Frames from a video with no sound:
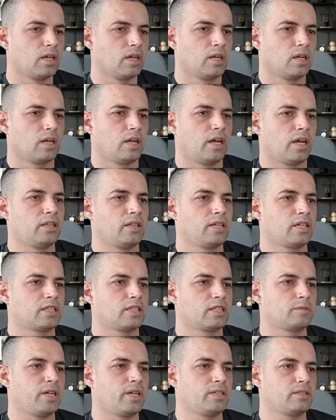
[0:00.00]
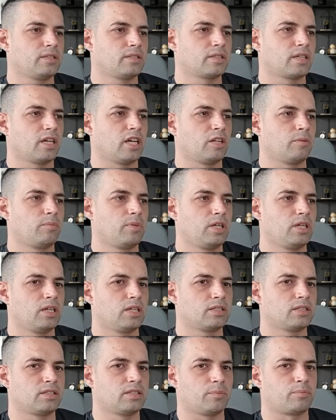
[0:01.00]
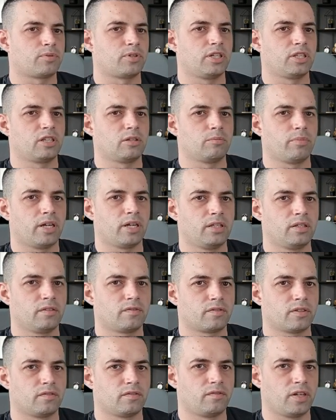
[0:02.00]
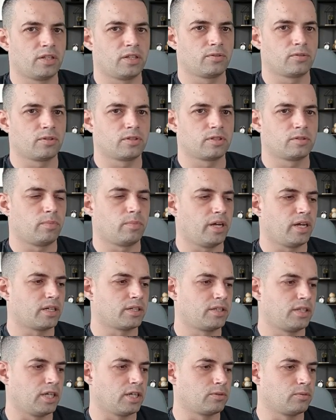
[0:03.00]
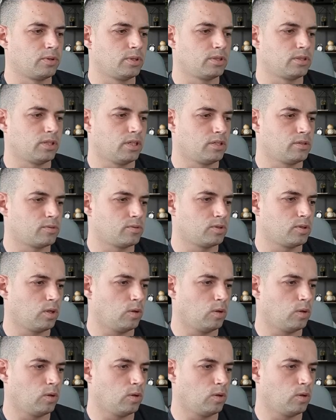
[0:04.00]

and the expenses can be separated by different vendors, by categories, and so